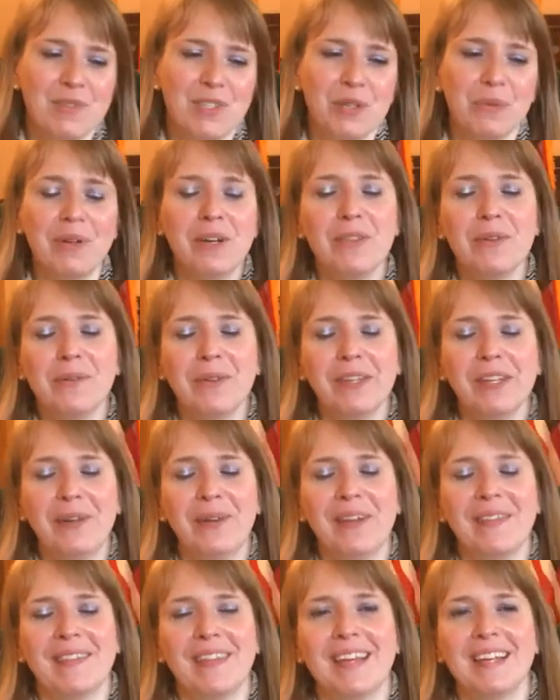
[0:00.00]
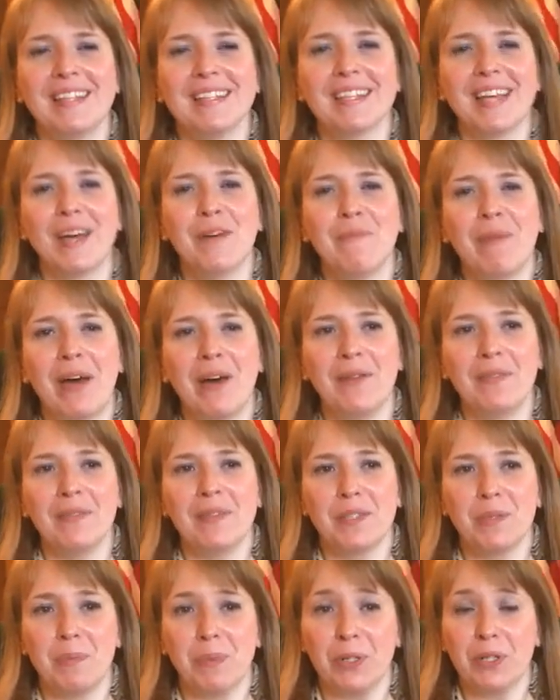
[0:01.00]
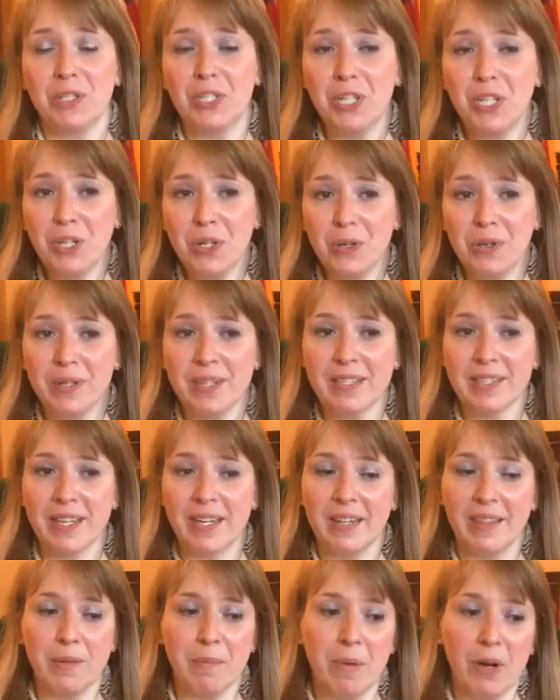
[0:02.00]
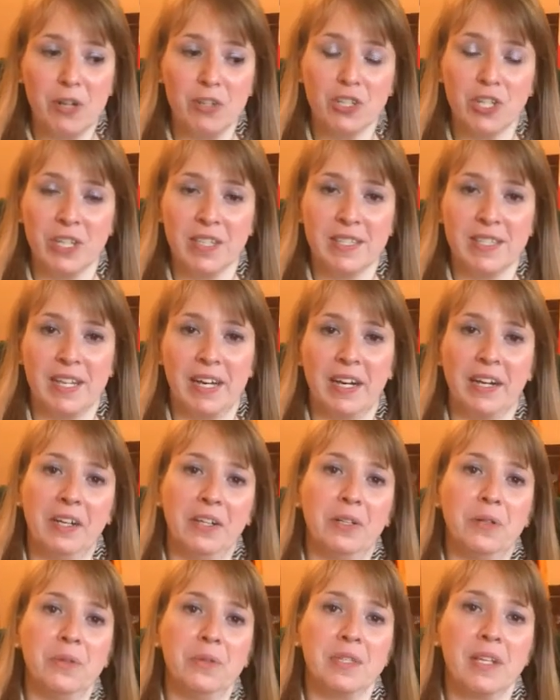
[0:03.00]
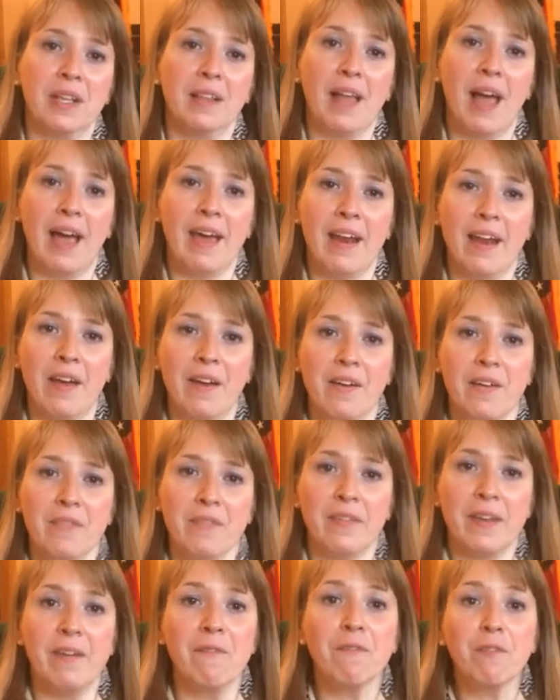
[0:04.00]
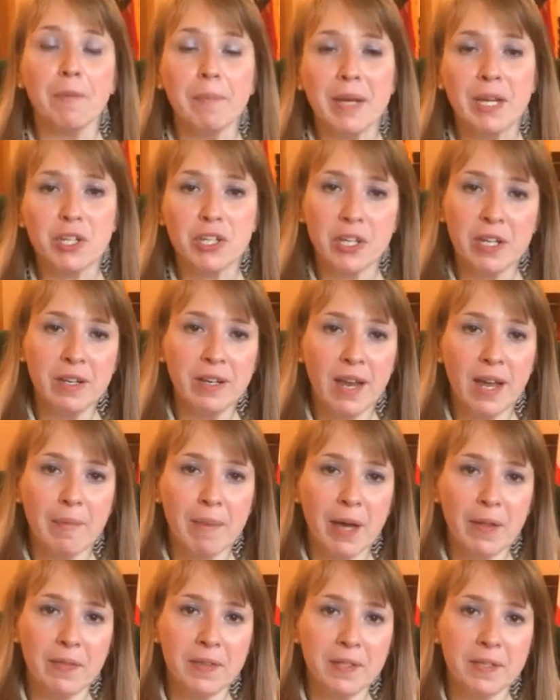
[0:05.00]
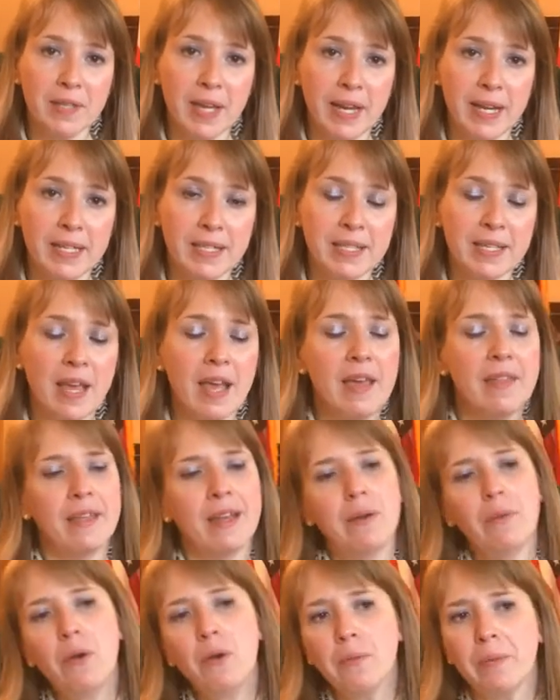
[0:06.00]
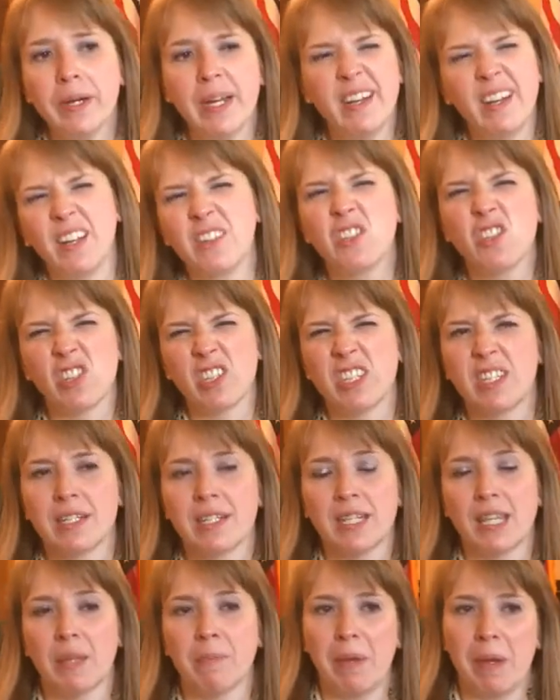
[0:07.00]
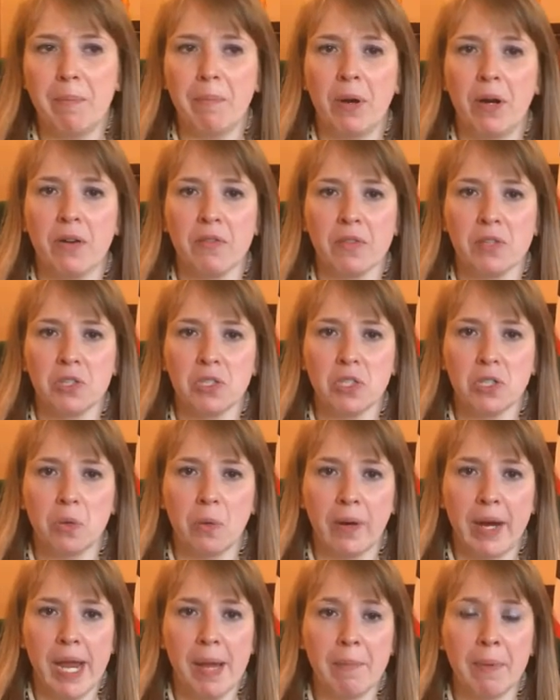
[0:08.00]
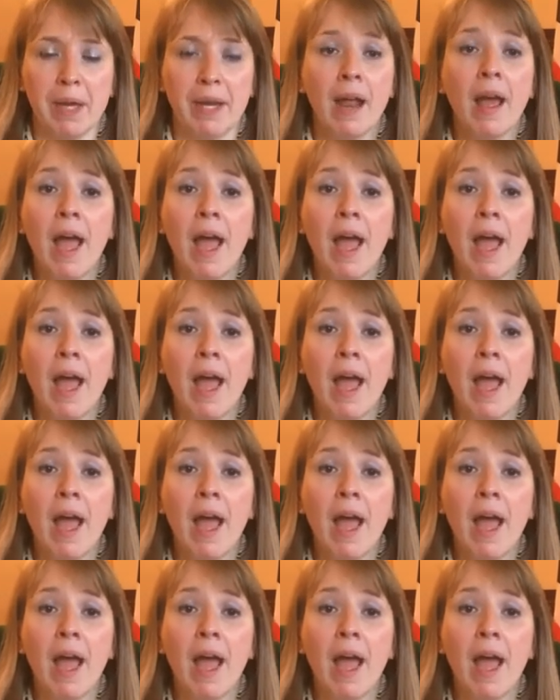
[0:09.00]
so one of the really great things about this book too is that in the margins it includes a lot of information about the sites that I won't read, I'll just stick to the main part of the story. But